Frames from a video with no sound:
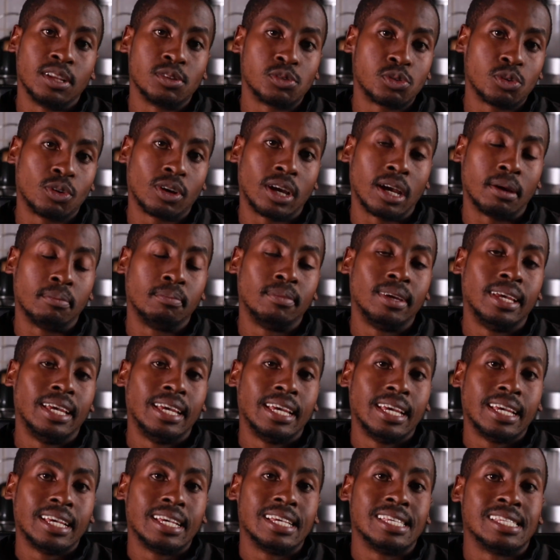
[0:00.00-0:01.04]
and sorghum
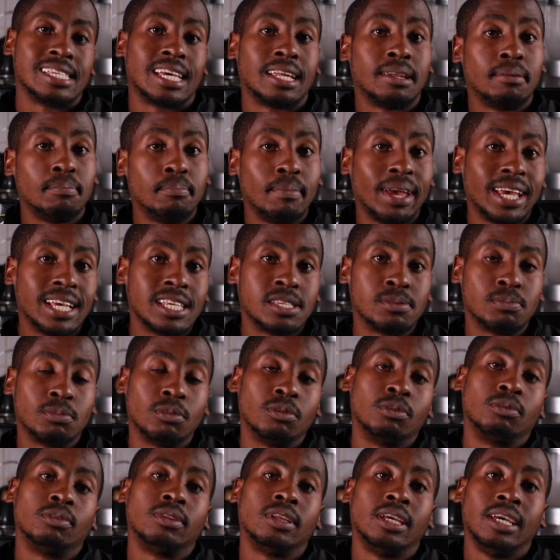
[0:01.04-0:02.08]
is that maize
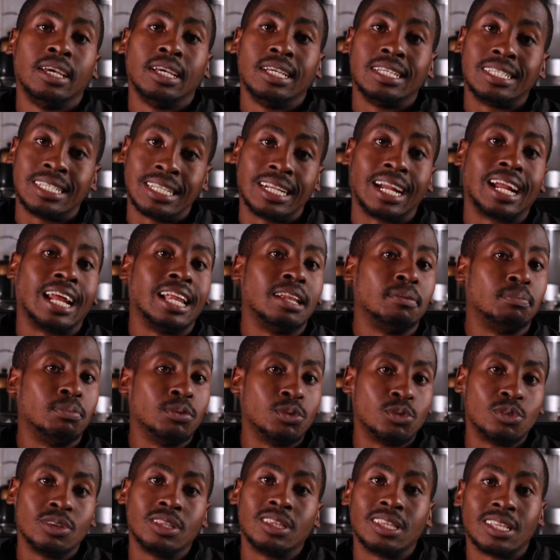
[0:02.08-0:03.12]
meal, generally
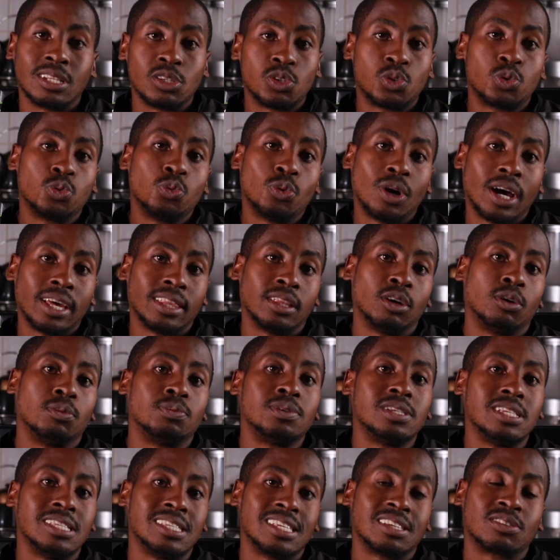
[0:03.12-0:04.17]
between the two other
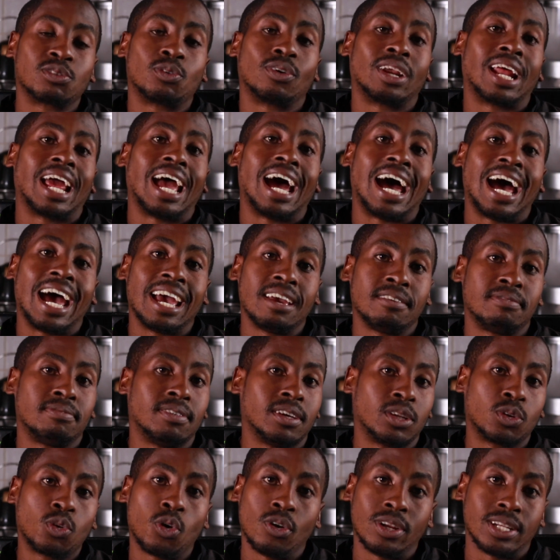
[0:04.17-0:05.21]
options, has got a high
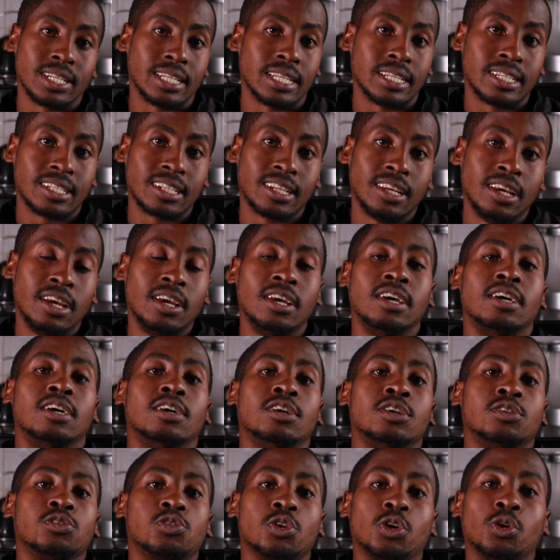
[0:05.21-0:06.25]
fat content.
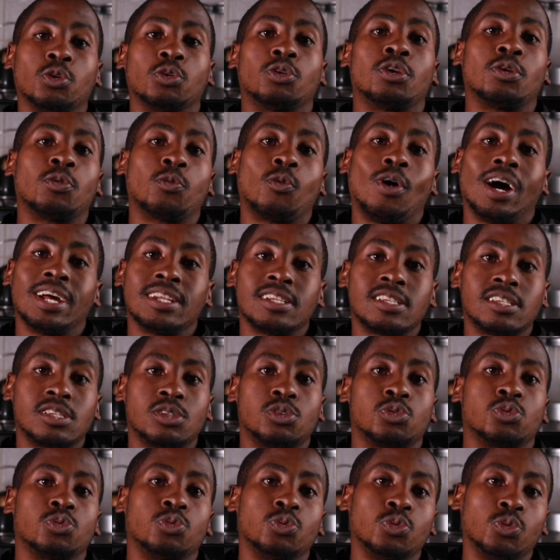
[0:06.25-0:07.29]
So you wouldn't
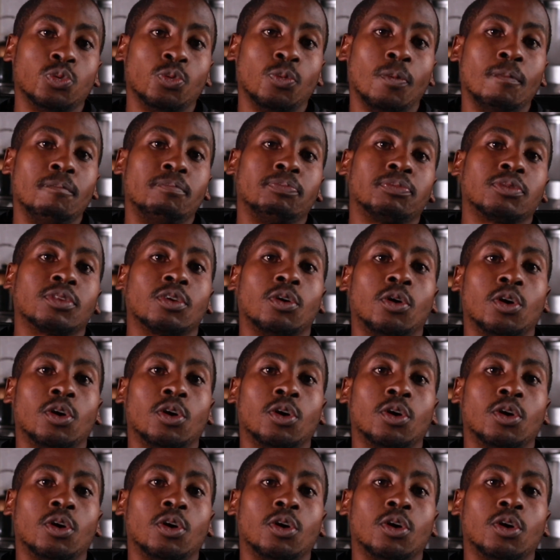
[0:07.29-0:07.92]
want to